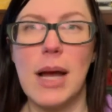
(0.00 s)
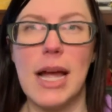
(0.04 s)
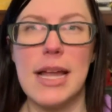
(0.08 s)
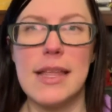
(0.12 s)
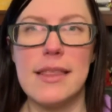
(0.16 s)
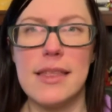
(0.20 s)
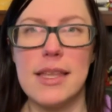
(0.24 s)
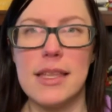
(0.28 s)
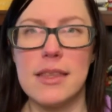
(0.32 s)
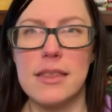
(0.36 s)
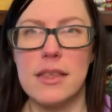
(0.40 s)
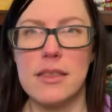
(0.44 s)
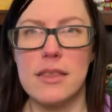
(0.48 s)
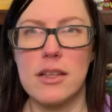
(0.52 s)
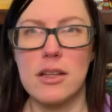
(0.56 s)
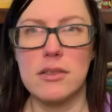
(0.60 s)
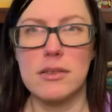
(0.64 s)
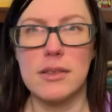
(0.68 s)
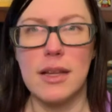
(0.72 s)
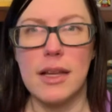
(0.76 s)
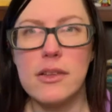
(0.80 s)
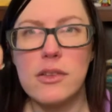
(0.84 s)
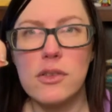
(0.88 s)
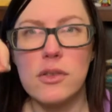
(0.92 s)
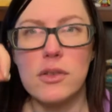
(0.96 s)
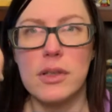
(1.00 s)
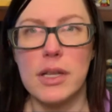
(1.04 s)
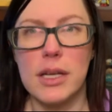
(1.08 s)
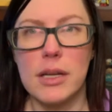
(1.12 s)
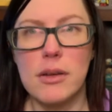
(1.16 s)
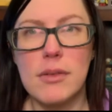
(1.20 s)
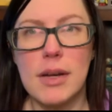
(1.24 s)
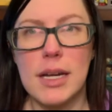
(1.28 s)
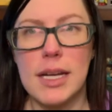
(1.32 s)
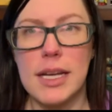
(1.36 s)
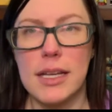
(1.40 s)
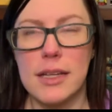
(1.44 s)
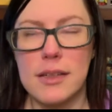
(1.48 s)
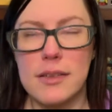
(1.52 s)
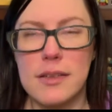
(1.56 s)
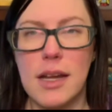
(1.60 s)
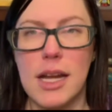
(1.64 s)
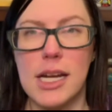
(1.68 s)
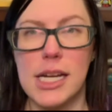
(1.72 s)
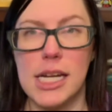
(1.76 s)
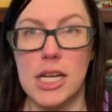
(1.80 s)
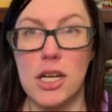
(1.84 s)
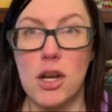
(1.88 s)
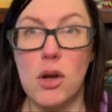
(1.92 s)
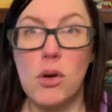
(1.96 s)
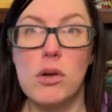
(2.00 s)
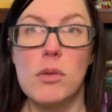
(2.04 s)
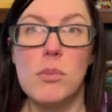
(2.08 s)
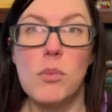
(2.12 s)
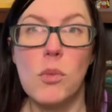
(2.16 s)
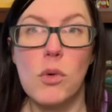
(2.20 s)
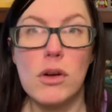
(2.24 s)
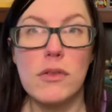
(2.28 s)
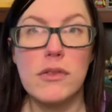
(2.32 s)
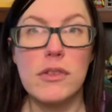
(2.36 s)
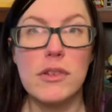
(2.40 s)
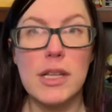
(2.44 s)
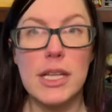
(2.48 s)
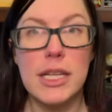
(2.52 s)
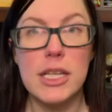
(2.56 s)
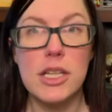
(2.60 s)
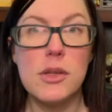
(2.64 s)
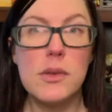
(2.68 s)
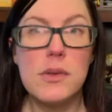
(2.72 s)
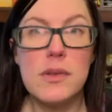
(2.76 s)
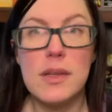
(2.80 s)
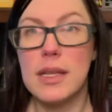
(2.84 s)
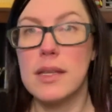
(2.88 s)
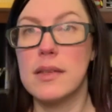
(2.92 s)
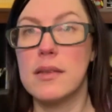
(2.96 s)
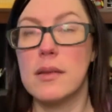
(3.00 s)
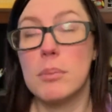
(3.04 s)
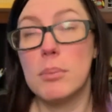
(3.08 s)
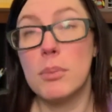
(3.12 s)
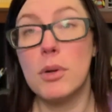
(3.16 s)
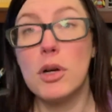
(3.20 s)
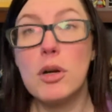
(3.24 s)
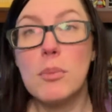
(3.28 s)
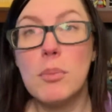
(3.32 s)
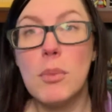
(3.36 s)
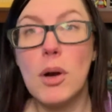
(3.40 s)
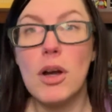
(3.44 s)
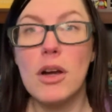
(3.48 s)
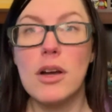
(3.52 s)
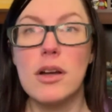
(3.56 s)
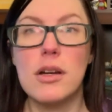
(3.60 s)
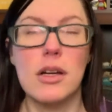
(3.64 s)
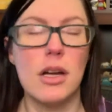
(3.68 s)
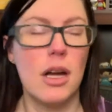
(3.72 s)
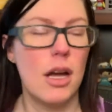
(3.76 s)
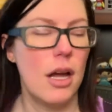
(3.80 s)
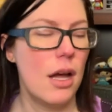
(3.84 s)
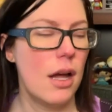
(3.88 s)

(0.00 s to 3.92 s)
I think that they're less for like writing a tiny note and more for like using as a bookmark